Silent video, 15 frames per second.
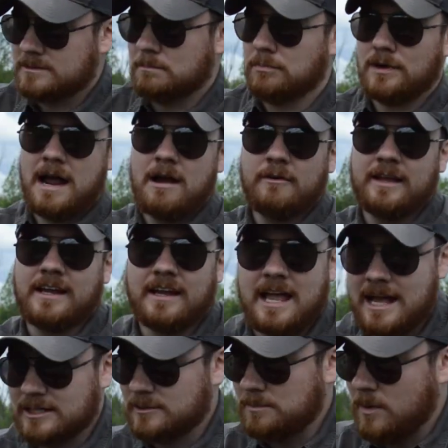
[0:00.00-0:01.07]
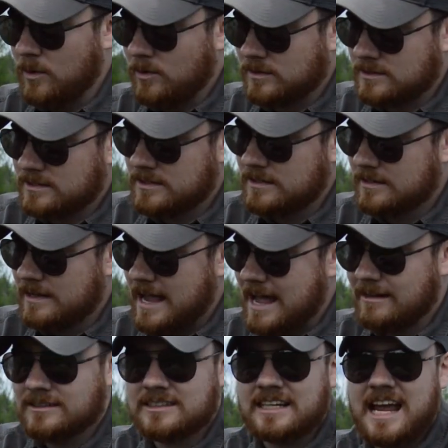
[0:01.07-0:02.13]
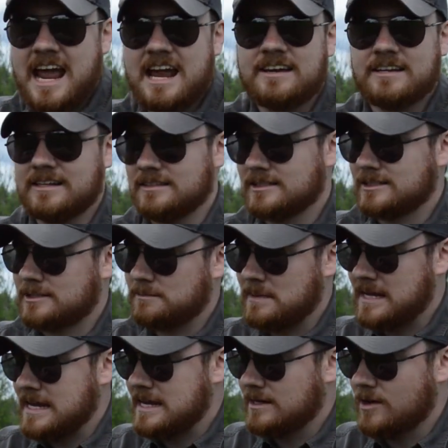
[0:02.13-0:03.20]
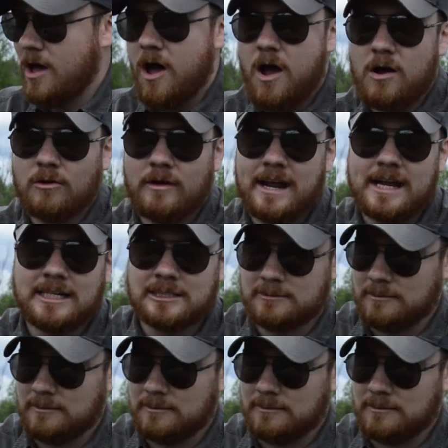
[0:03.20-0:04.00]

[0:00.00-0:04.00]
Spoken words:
Browning X-Bolt Hell's Canyon Speed Long Range